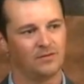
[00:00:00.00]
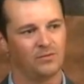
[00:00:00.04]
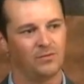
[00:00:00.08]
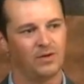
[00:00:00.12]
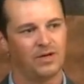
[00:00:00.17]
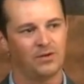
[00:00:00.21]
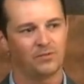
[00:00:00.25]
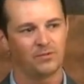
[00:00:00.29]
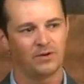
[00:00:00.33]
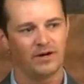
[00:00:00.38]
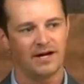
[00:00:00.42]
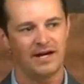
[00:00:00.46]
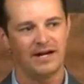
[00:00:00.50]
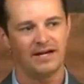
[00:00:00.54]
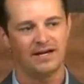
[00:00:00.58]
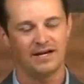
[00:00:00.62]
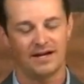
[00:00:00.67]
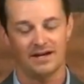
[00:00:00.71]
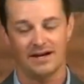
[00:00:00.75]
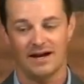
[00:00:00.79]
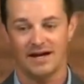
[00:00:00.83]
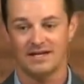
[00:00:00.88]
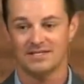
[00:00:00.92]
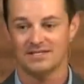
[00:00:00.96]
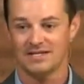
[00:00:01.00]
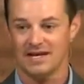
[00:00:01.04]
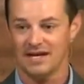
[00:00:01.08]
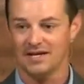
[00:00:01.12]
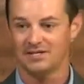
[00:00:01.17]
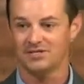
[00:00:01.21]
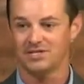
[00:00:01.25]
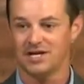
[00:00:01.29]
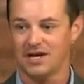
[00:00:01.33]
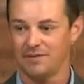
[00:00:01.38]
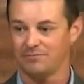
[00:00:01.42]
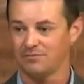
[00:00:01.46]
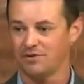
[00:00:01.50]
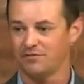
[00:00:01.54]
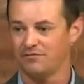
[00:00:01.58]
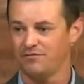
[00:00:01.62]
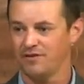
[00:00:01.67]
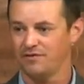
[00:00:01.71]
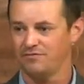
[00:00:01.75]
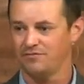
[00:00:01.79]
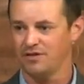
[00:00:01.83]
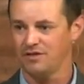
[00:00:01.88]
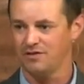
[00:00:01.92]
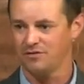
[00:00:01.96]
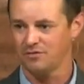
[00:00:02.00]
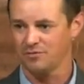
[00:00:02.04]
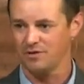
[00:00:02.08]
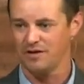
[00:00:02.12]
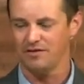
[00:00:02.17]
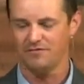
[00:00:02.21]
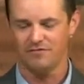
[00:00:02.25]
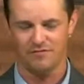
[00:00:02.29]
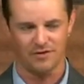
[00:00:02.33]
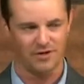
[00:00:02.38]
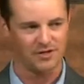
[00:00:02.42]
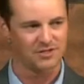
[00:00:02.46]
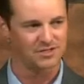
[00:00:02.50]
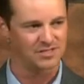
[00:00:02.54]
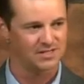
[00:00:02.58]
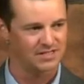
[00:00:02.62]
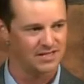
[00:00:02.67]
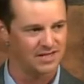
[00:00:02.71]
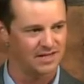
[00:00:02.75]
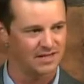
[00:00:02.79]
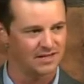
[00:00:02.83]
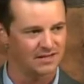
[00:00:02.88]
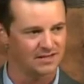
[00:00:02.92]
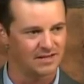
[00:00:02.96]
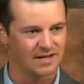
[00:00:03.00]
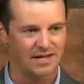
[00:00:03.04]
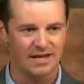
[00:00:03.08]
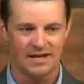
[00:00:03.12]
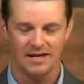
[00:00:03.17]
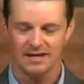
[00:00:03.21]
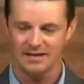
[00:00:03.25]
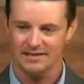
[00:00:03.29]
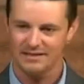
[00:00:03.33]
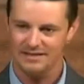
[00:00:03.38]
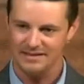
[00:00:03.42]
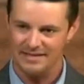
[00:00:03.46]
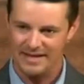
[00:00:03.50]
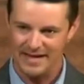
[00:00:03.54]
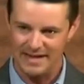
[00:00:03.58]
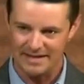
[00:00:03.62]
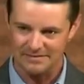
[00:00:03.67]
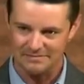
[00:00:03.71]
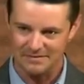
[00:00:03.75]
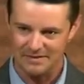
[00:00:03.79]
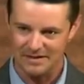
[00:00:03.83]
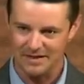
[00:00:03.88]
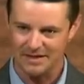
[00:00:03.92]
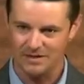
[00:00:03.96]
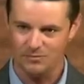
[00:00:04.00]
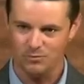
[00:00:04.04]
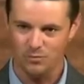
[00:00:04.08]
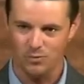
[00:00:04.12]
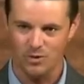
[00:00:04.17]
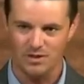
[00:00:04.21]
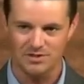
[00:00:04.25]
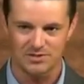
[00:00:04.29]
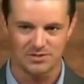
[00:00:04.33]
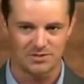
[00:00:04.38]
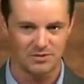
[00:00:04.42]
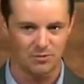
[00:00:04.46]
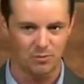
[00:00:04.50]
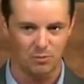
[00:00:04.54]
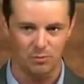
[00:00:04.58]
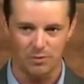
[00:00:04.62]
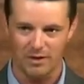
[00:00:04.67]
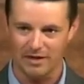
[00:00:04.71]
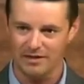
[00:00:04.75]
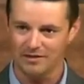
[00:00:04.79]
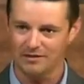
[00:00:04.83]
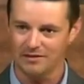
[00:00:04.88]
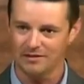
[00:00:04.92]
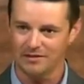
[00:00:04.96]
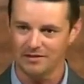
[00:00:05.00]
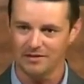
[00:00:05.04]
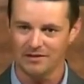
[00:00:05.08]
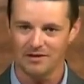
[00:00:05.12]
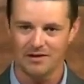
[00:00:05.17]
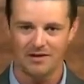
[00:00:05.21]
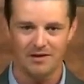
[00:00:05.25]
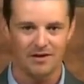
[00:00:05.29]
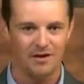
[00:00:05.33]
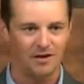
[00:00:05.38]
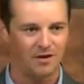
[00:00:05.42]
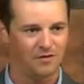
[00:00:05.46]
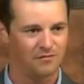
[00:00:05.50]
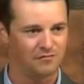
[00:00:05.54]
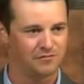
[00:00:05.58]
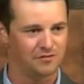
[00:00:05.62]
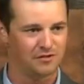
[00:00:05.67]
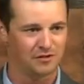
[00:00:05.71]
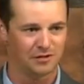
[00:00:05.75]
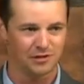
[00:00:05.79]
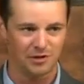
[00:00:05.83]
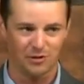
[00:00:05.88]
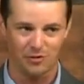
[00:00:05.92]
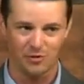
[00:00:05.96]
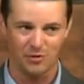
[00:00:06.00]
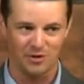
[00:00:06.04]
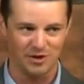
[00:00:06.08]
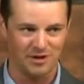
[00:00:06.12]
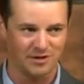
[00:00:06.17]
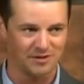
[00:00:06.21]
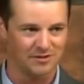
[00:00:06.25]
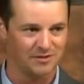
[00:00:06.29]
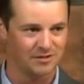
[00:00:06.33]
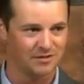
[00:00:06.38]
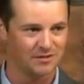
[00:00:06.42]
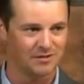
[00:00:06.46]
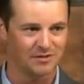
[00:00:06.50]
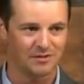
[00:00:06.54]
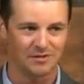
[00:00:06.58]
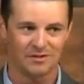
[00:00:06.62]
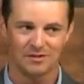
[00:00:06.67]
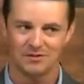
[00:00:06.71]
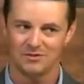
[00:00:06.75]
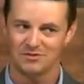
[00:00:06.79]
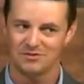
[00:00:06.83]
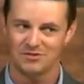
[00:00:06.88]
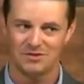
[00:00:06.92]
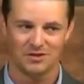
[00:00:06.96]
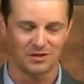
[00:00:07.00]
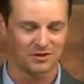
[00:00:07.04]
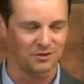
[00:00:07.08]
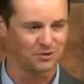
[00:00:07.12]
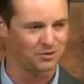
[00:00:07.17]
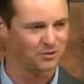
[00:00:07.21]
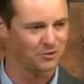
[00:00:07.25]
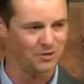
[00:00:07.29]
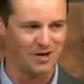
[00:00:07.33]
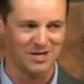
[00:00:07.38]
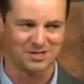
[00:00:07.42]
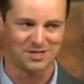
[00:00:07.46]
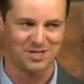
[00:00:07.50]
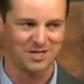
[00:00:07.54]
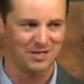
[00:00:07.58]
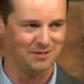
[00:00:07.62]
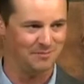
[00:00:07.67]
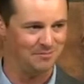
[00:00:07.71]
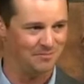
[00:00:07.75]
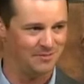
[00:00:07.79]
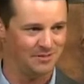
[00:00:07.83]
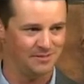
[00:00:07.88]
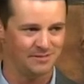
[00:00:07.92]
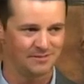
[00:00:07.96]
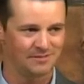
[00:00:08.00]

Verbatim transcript: we read in Isaiah chapter 53, verse 10 Yet it was the will of the Lord to crush him.